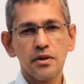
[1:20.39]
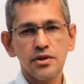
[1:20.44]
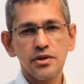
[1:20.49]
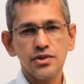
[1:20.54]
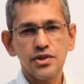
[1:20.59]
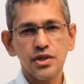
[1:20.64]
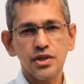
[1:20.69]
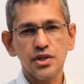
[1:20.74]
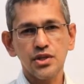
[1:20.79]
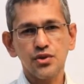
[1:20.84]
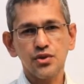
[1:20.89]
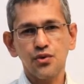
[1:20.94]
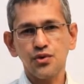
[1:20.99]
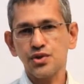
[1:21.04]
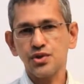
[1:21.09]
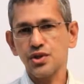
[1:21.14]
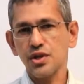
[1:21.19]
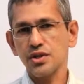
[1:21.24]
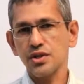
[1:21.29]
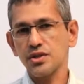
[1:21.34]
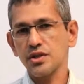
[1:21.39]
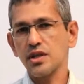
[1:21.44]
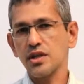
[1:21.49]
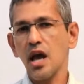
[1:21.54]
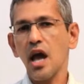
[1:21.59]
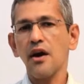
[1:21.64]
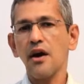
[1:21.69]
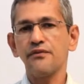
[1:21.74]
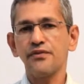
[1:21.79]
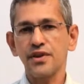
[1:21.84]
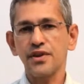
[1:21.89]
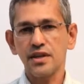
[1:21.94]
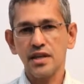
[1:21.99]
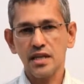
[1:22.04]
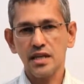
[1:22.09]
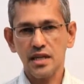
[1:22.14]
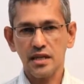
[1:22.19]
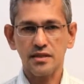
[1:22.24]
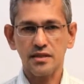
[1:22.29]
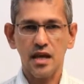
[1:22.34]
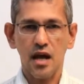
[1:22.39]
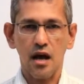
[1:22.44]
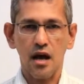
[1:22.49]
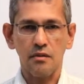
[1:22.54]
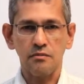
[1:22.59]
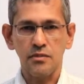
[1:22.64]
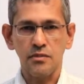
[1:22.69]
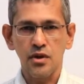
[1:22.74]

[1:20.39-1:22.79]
series questions in every net exam.